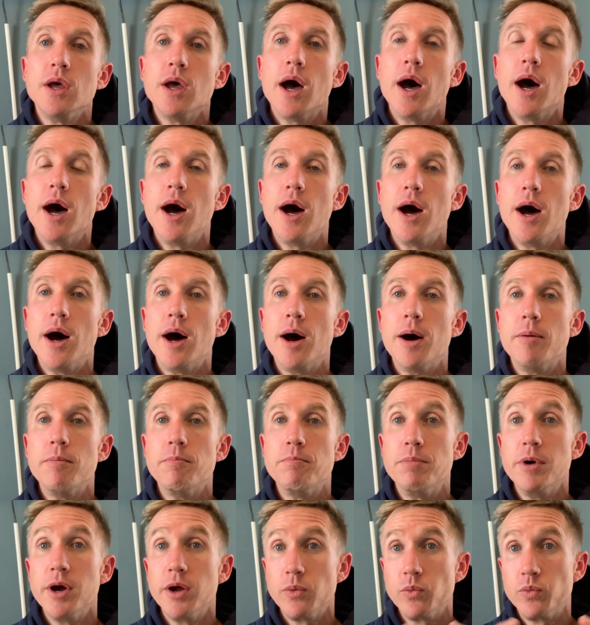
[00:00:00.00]

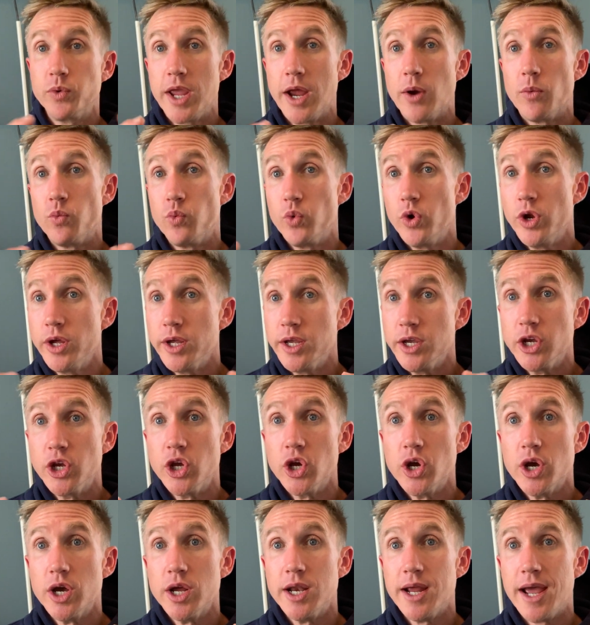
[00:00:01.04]
But get really
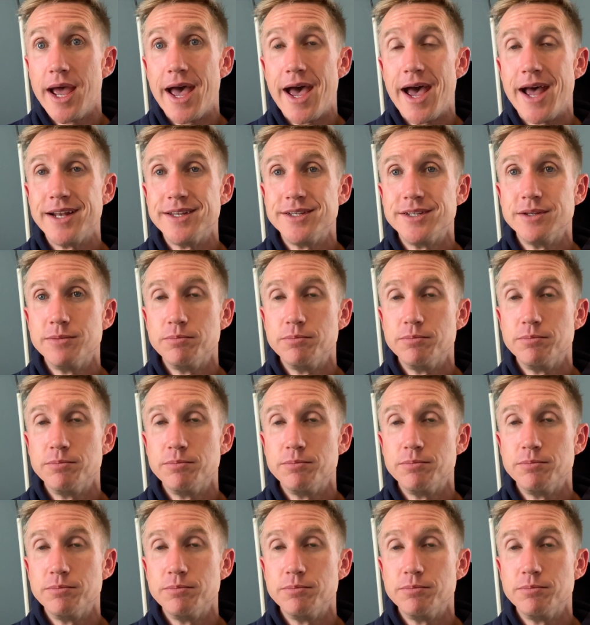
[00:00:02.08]
good at